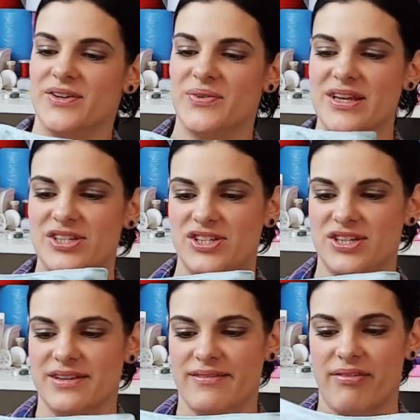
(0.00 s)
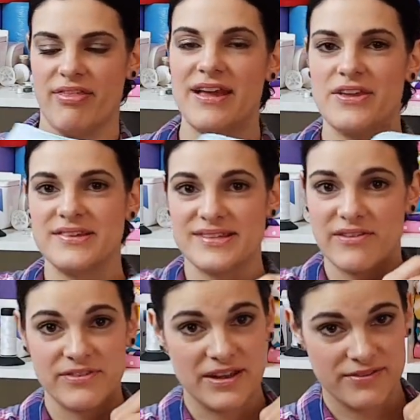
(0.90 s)
which, thank you
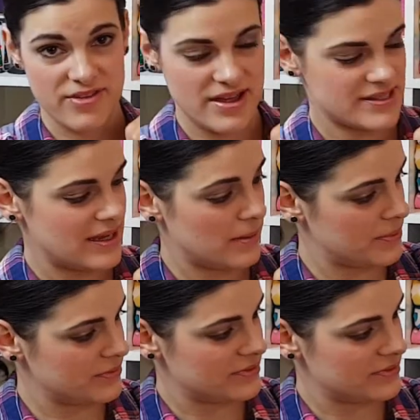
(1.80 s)
Stephanie for that tip,